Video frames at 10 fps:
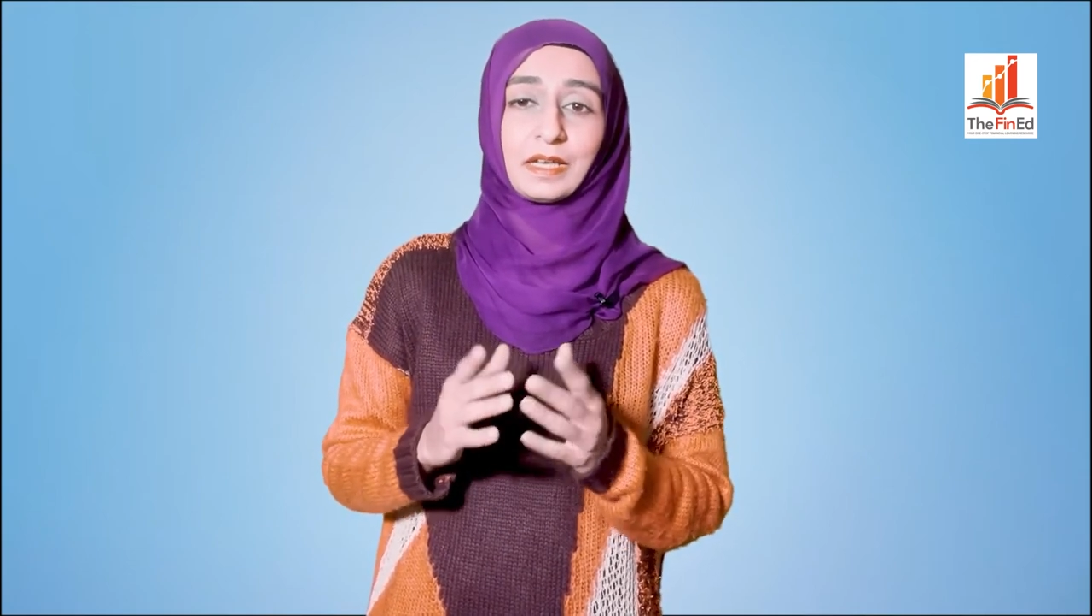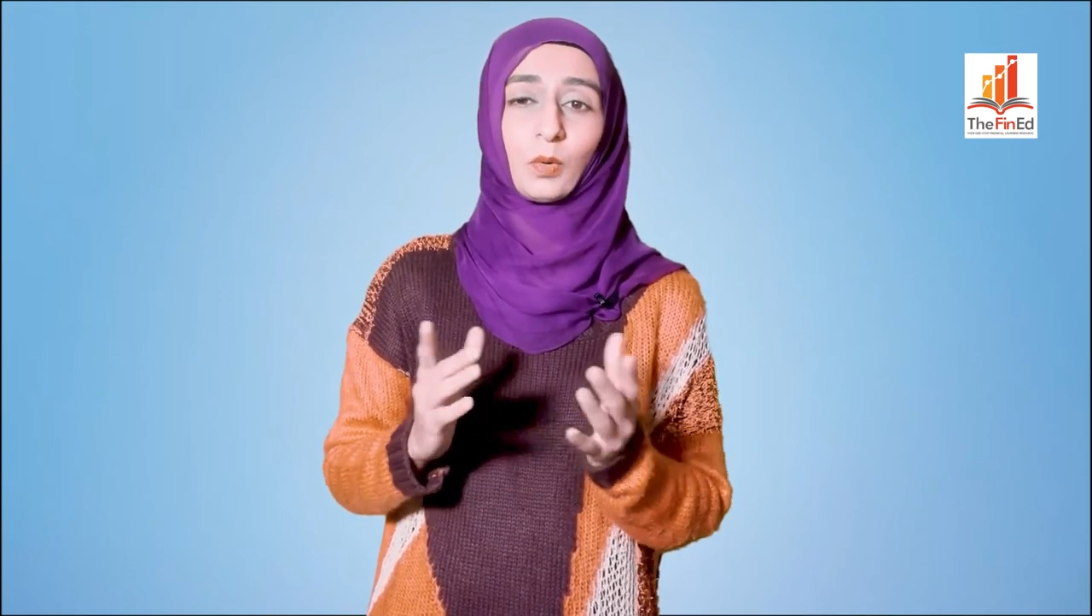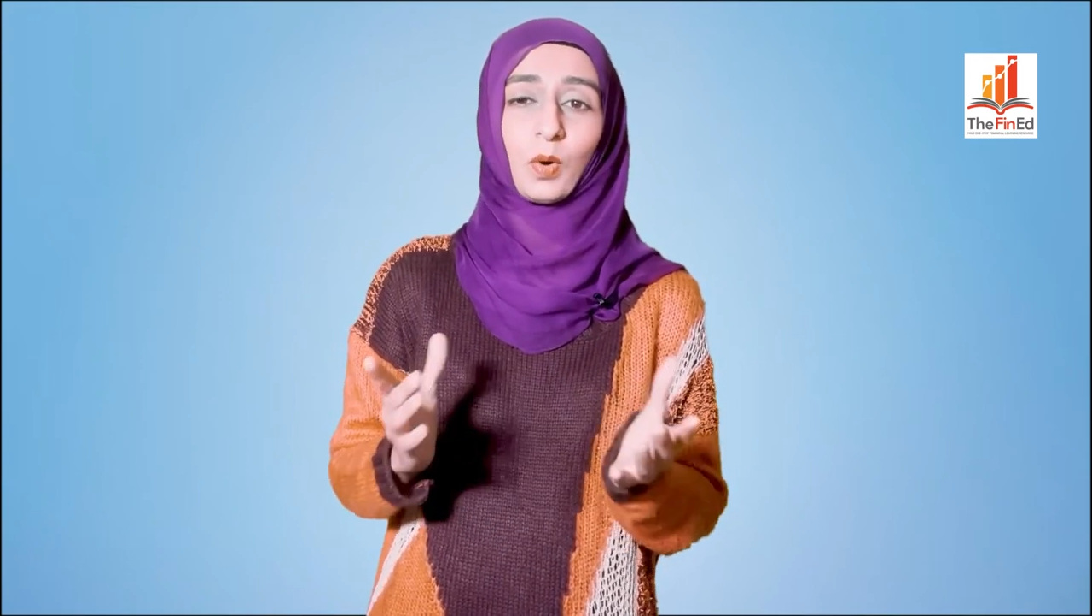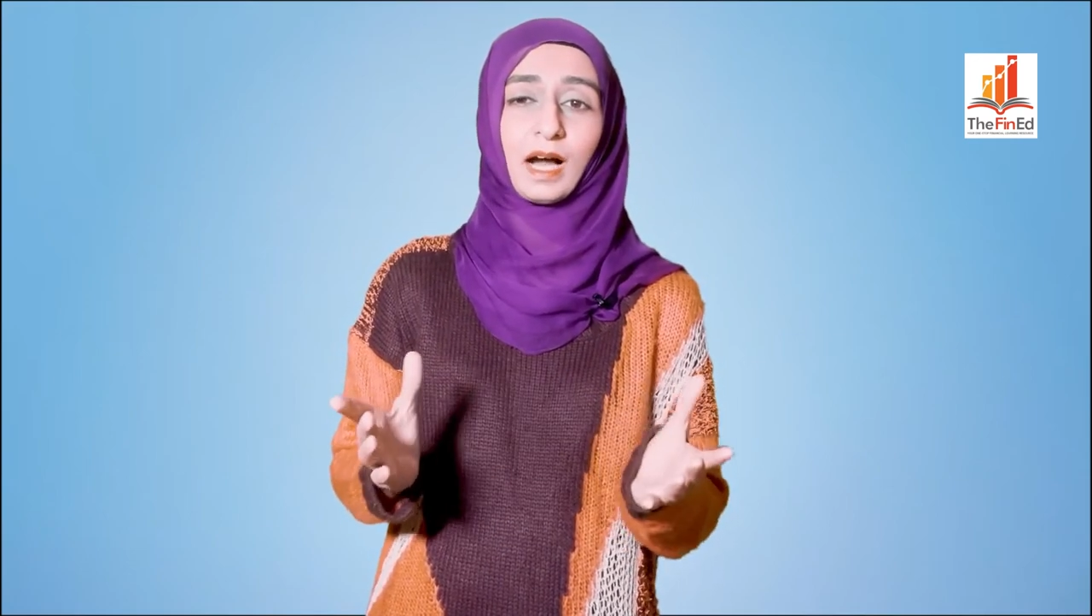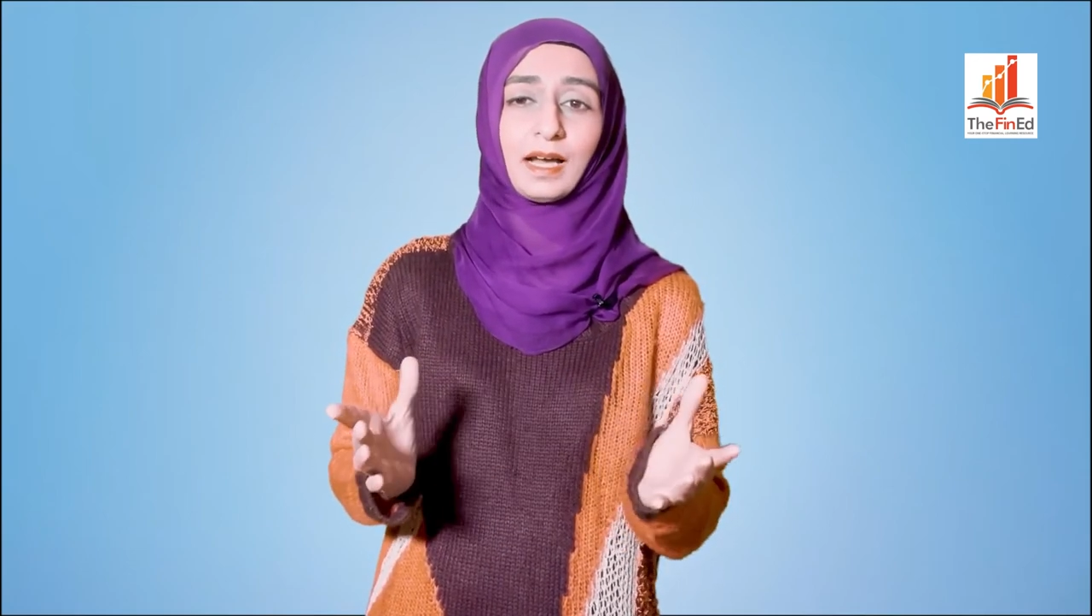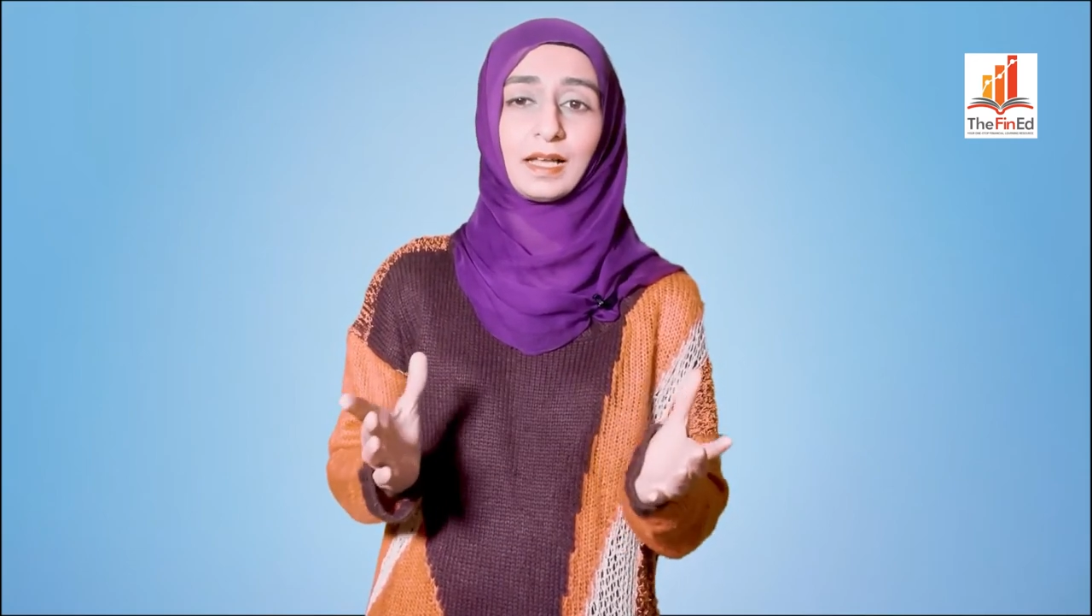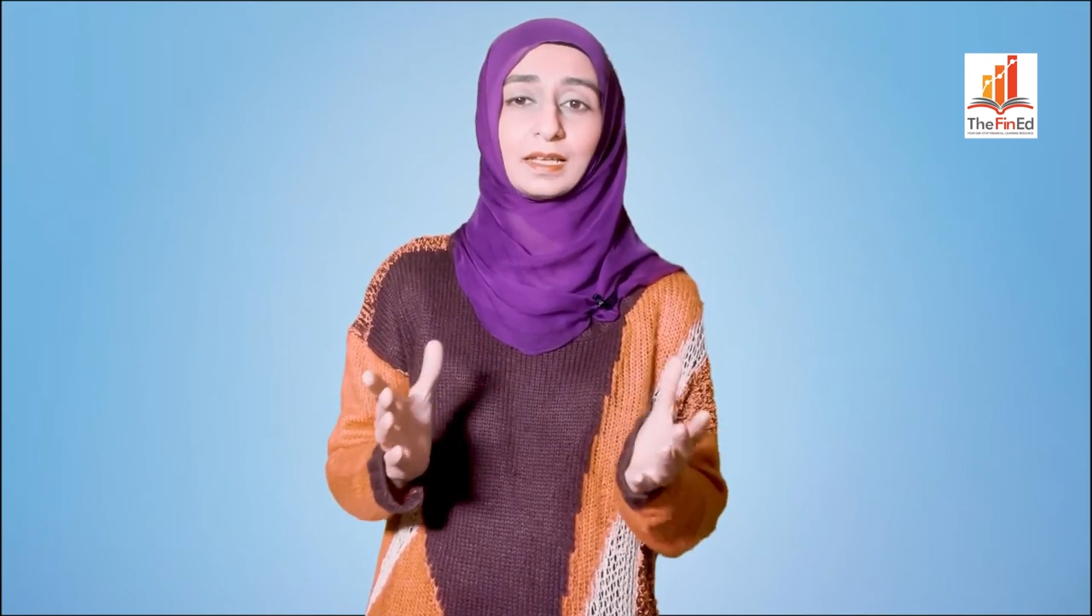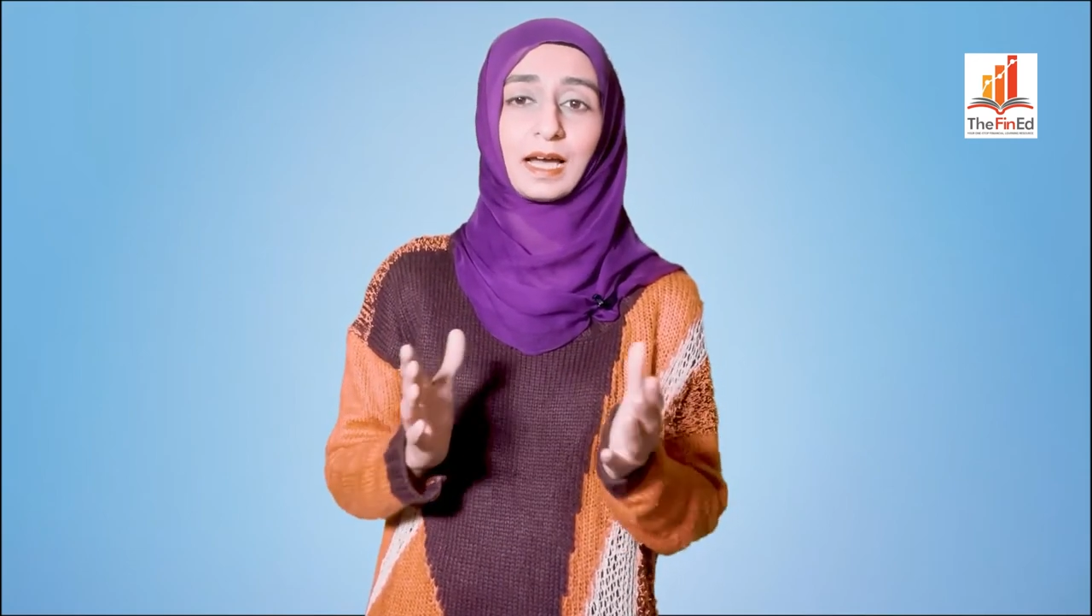Now, why a